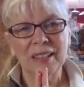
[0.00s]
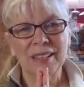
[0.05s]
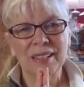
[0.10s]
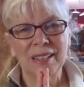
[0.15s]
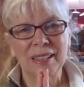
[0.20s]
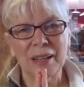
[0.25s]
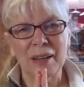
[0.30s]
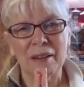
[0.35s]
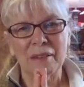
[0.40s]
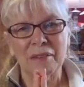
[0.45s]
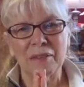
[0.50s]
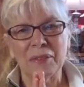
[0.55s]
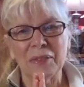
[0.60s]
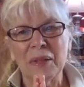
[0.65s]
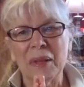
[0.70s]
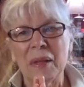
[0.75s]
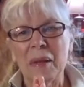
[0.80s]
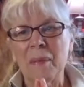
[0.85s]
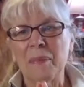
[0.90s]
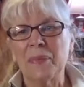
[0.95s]
this love
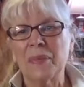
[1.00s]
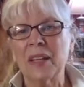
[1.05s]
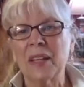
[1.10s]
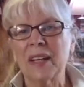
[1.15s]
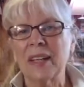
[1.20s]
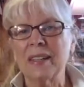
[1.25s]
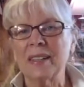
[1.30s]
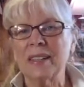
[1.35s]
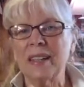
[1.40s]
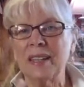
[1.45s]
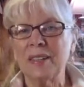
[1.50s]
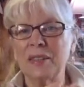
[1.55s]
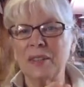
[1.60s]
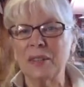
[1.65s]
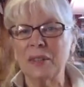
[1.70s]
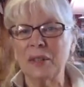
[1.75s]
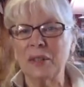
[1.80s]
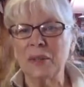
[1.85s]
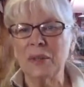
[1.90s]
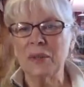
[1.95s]
that I send
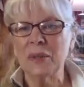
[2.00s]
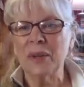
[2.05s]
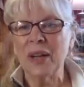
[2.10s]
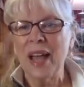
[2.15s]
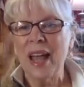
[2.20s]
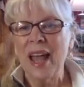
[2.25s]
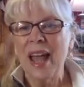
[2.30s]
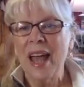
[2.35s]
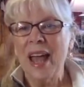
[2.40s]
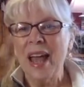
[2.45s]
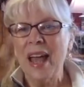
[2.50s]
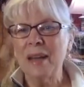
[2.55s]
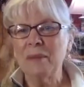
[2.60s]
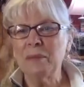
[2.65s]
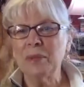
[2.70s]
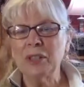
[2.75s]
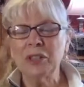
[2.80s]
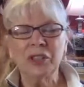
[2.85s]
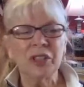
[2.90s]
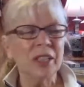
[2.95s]
to you. And
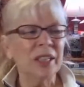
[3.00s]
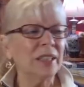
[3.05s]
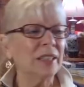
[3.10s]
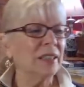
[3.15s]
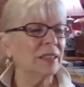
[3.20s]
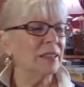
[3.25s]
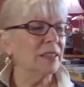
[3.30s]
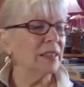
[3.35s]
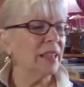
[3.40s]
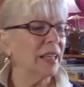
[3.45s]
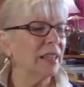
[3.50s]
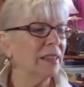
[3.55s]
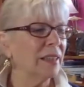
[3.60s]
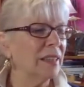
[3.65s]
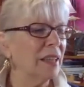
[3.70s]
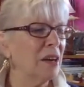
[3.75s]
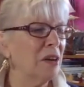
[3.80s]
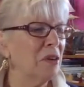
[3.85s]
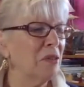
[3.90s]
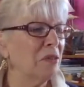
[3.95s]
Michelle,
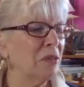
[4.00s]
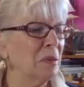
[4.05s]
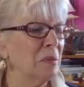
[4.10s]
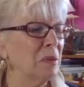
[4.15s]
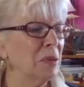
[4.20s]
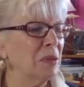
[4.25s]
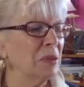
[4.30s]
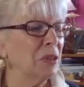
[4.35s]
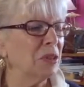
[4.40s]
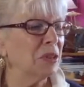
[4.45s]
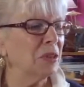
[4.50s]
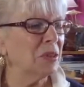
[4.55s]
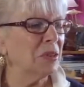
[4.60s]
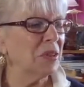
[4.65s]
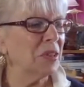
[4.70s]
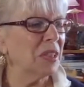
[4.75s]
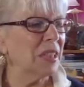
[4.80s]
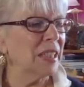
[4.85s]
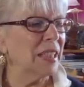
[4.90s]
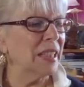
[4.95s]
hello from New
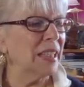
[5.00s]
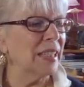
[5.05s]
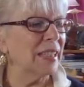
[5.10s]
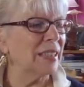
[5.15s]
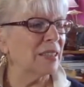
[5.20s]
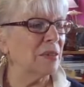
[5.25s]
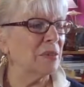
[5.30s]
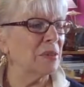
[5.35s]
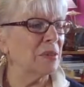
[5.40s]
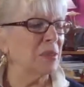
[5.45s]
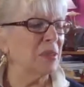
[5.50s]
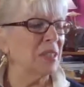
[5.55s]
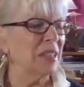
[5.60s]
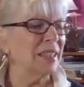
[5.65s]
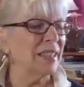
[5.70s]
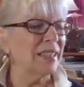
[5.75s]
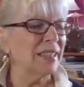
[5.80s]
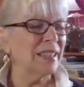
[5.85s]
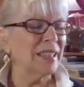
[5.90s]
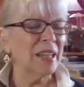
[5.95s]
Jersey. So good
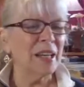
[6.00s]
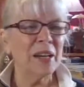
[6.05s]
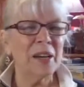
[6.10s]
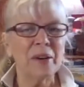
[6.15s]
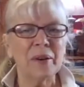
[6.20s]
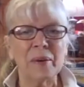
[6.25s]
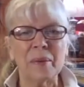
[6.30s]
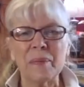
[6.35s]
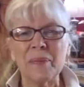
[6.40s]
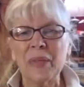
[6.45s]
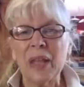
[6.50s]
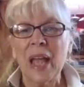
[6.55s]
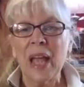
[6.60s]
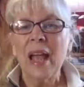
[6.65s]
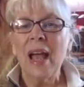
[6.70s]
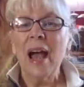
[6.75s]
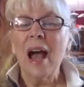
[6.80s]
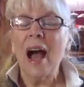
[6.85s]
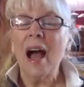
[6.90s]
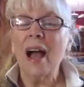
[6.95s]
to see you.
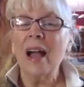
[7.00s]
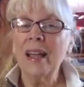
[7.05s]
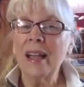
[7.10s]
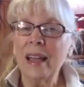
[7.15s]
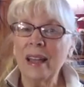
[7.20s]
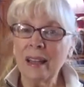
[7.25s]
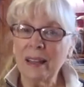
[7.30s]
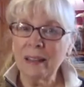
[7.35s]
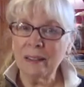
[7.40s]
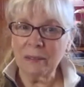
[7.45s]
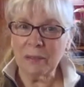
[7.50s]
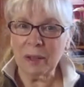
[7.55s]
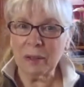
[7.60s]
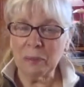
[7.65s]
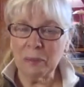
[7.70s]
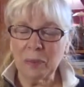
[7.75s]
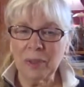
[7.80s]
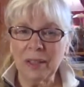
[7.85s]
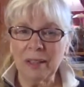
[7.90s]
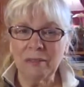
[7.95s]
I have a
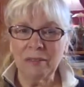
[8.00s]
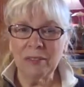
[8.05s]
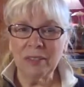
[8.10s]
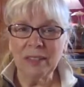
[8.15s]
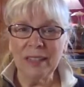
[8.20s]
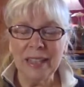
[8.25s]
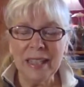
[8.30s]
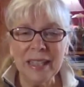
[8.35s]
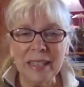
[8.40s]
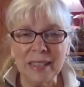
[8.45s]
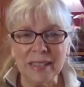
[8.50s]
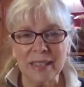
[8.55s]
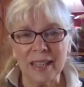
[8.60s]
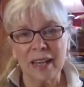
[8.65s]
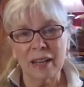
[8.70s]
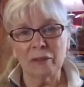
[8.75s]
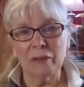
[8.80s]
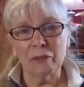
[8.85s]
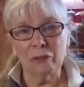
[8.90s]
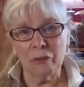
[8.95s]
beloved niece. I
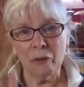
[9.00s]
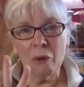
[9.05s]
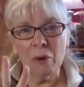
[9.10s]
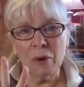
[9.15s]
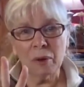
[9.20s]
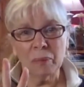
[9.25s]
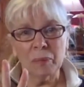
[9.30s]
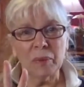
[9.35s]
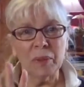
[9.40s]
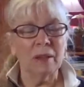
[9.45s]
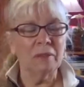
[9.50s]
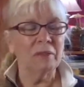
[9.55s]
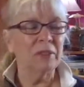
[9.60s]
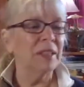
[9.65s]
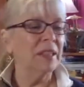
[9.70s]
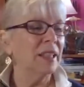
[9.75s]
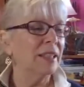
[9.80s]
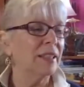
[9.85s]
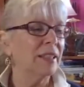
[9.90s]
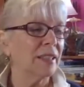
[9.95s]
have 4
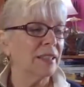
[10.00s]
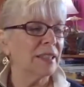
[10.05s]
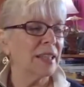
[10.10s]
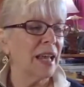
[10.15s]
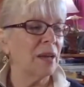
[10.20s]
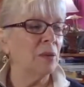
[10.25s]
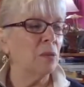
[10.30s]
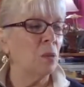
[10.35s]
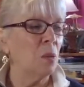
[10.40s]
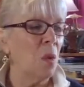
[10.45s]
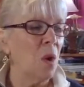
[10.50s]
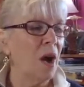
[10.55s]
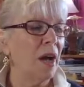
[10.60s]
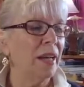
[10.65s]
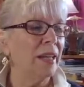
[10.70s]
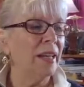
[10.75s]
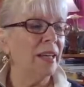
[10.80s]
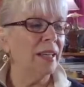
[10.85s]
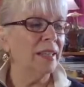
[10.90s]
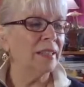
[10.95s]
beloved nieces, and
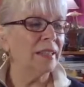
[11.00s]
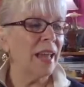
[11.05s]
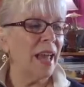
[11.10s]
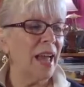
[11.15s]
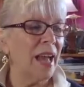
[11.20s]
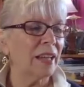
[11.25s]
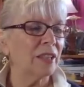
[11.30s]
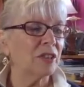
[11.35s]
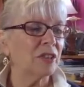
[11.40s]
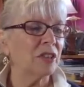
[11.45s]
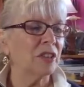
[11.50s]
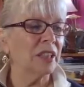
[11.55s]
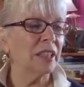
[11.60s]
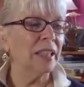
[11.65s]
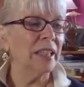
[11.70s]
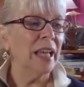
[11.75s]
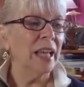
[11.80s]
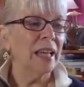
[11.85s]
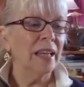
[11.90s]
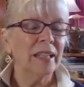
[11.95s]
one is
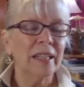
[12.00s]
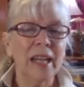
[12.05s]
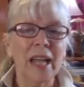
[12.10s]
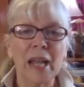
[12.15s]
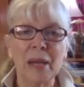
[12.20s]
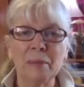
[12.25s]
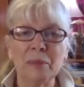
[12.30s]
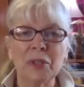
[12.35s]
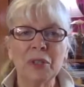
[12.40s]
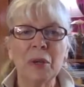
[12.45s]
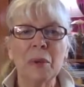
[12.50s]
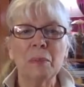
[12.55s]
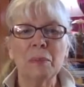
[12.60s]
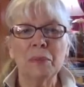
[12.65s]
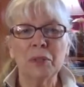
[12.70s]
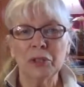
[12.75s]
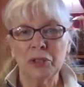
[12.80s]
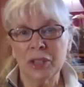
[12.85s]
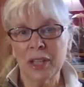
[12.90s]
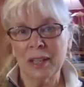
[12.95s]
actually named
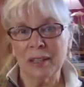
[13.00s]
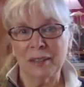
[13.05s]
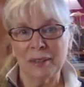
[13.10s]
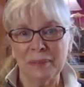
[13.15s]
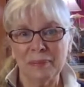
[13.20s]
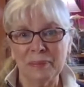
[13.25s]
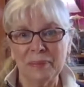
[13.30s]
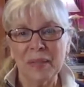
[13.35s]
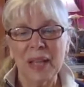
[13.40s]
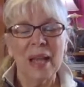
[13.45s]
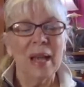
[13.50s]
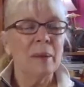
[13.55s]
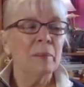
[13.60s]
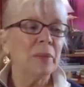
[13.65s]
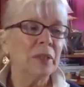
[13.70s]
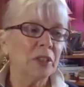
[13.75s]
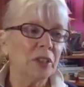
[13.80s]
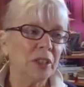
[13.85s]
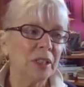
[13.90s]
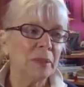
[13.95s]
Michelle,
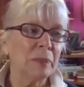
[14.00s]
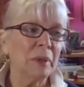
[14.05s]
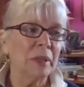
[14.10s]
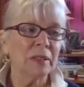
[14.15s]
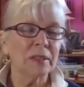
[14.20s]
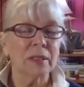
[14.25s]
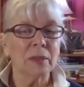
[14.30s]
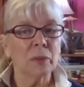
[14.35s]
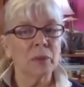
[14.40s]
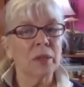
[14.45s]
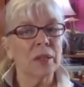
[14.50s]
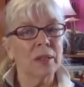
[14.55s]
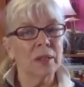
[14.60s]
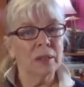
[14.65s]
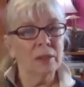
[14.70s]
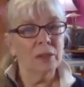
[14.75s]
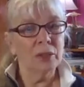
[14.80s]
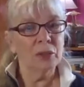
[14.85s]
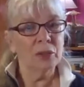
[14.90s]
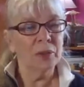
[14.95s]
but she spells it with
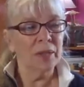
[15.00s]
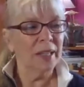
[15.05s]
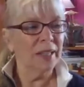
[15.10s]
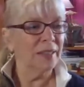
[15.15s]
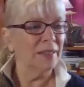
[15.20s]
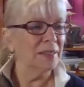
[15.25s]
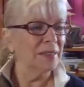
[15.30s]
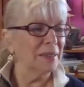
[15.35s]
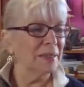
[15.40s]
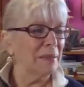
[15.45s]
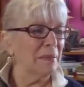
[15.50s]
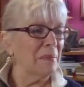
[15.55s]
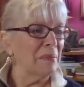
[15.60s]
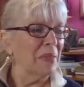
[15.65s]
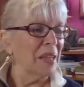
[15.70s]
2 L's.